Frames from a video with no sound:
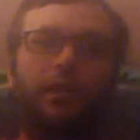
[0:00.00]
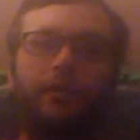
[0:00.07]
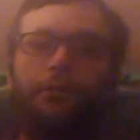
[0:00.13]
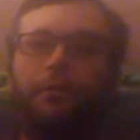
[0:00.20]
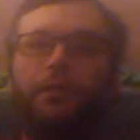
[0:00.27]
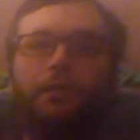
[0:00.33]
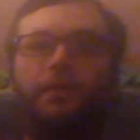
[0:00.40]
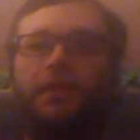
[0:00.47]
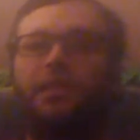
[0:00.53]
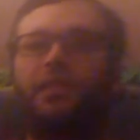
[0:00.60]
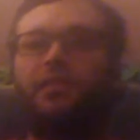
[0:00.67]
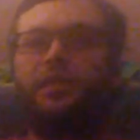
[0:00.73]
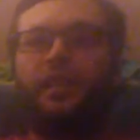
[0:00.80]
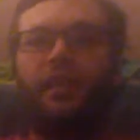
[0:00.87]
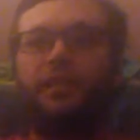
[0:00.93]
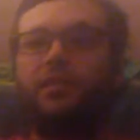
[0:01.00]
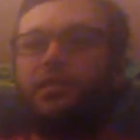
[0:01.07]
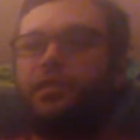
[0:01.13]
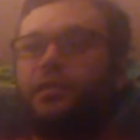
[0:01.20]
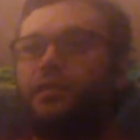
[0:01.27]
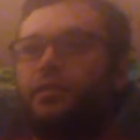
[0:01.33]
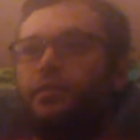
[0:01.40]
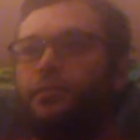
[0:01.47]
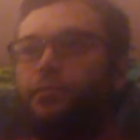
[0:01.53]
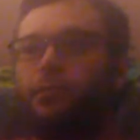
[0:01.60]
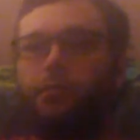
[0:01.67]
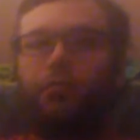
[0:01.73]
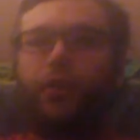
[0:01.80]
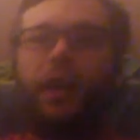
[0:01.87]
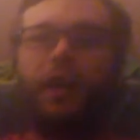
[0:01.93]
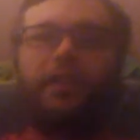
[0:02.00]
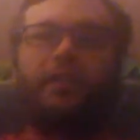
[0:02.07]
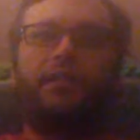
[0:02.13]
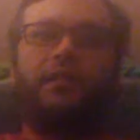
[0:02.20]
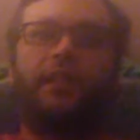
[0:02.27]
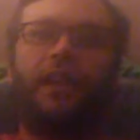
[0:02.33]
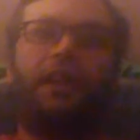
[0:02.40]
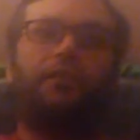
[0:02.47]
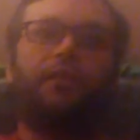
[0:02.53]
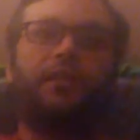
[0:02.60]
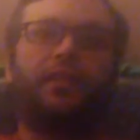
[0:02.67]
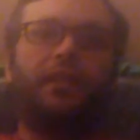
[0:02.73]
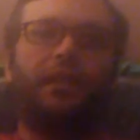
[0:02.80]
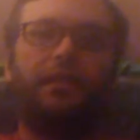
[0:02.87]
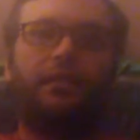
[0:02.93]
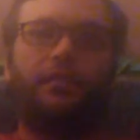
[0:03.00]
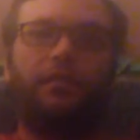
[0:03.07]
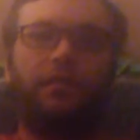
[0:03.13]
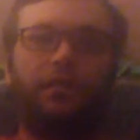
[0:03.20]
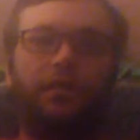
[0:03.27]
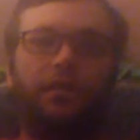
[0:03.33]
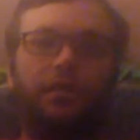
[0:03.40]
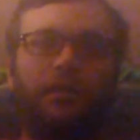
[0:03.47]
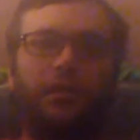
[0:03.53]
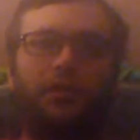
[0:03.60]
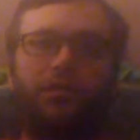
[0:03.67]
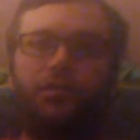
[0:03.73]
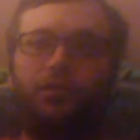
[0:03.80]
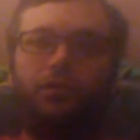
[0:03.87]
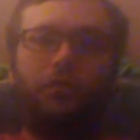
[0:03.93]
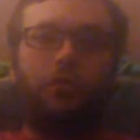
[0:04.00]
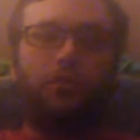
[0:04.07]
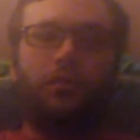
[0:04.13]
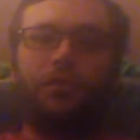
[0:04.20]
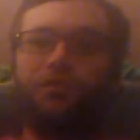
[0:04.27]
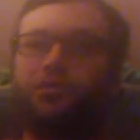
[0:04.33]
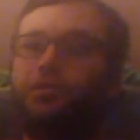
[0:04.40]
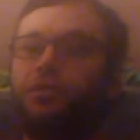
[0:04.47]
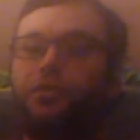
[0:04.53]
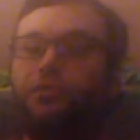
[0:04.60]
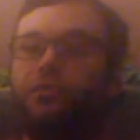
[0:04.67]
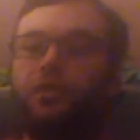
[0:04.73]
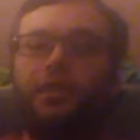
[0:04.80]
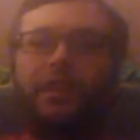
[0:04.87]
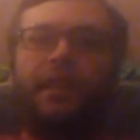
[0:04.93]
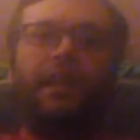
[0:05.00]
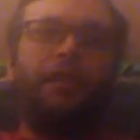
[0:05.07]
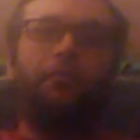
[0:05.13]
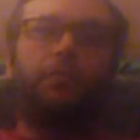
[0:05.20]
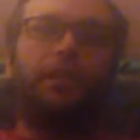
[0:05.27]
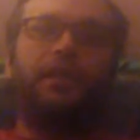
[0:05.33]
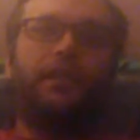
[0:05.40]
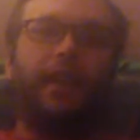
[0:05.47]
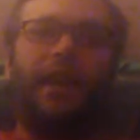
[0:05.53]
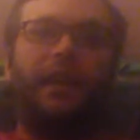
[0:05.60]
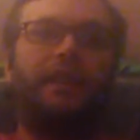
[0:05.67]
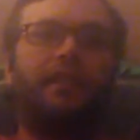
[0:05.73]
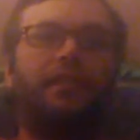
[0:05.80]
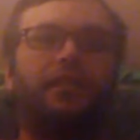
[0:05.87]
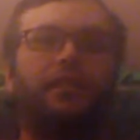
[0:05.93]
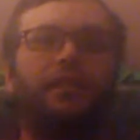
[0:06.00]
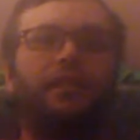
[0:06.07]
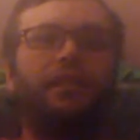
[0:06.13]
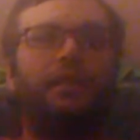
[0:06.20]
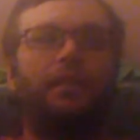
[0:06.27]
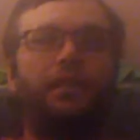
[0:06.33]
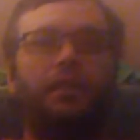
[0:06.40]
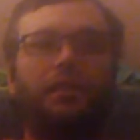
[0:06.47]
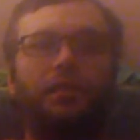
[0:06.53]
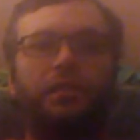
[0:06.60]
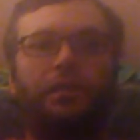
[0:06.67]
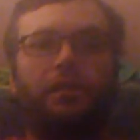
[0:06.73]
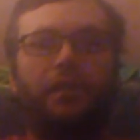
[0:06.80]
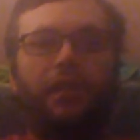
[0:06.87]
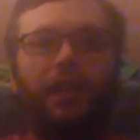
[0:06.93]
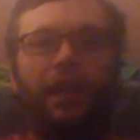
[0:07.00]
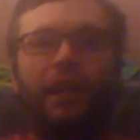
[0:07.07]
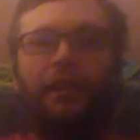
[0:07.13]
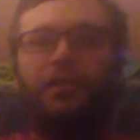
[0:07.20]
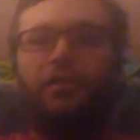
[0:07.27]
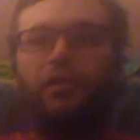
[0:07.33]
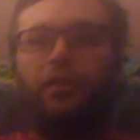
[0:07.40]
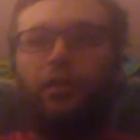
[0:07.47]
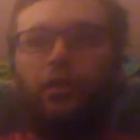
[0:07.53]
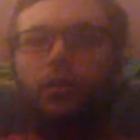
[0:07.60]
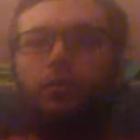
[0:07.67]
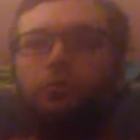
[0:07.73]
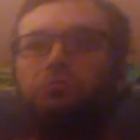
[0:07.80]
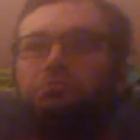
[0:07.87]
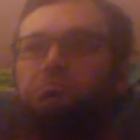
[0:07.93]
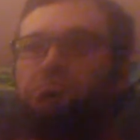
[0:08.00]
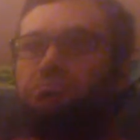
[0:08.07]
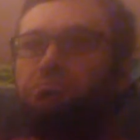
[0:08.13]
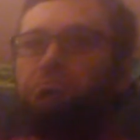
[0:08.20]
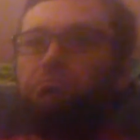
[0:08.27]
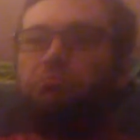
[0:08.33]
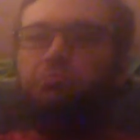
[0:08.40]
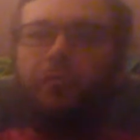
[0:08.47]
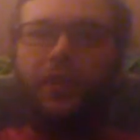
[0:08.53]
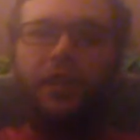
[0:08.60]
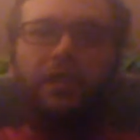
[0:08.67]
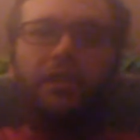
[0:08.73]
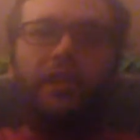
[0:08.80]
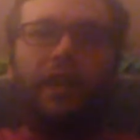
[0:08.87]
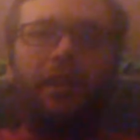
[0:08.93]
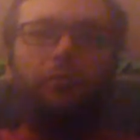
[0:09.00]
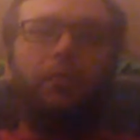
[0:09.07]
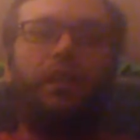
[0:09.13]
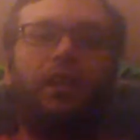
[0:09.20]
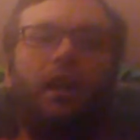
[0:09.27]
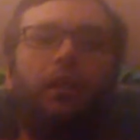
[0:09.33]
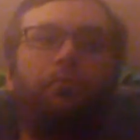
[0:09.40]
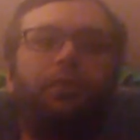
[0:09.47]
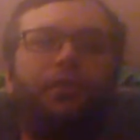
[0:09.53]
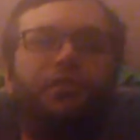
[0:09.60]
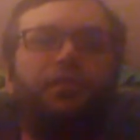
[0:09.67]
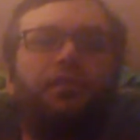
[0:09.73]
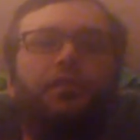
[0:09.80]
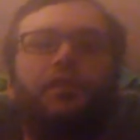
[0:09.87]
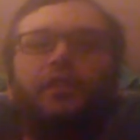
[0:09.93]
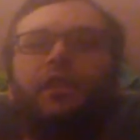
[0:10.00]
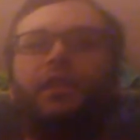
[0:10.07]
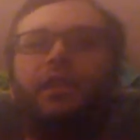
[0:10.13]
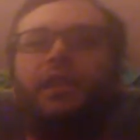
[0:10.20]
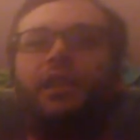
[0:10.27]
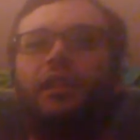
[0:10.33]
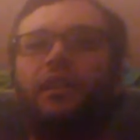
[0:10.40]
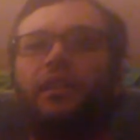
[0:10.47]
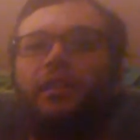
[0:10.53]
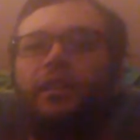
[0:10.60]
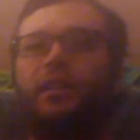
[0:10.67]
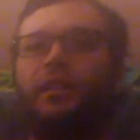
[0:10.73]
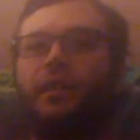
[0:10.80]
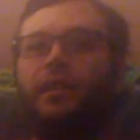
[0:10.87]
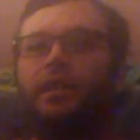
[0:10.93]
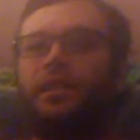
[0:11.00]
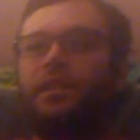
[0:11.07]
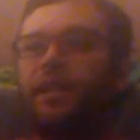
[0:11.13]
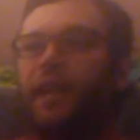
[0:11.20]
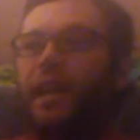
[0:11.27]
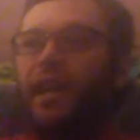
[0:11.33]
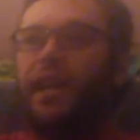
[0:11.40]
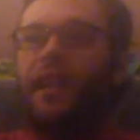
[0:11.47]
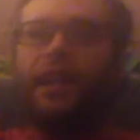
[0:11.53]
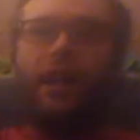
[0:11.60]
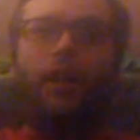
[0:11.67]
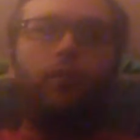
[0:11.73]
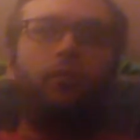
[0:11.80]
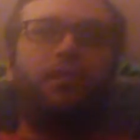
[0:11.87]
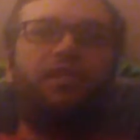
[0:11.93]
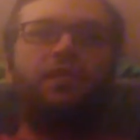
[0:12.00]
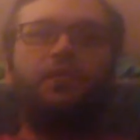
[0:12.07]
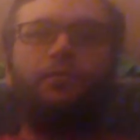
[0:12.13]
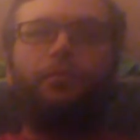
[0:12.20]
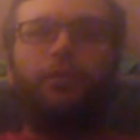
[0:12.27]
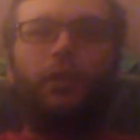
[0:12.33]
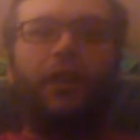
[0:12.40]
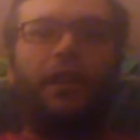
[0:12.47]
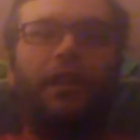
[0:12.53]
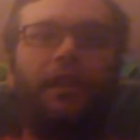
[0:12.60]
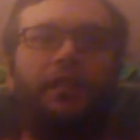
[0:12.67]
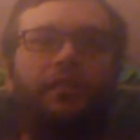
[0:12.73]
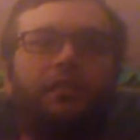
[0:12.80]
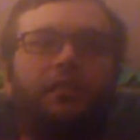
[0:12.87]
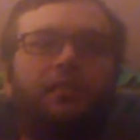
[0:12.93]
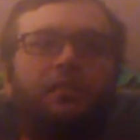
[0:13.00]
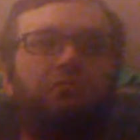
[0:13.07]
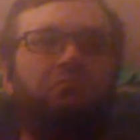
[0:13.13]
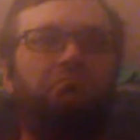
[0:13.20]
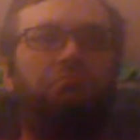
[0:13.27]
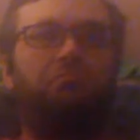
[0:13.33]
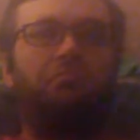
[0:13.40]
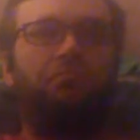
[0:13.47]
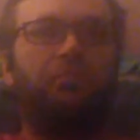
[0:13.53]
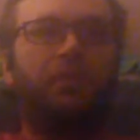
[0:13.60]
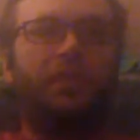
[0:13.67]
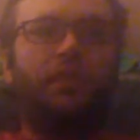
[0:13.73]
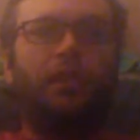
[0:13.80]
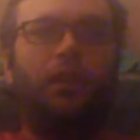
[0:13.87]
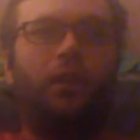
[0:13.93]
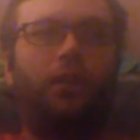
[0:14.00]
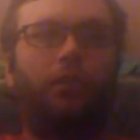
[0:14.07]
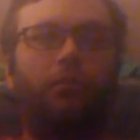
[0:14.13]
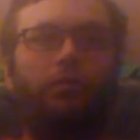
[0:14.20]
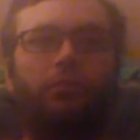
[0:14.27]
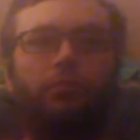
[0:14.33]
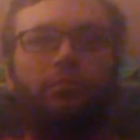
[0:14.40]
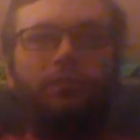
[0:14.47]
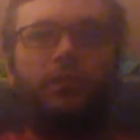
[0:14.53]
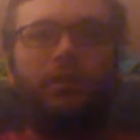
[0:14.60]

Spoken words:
50 cents for practically everything. 2 quarters, you really can't beat that. And it gave me an opportunity to hang out with some friends, you know,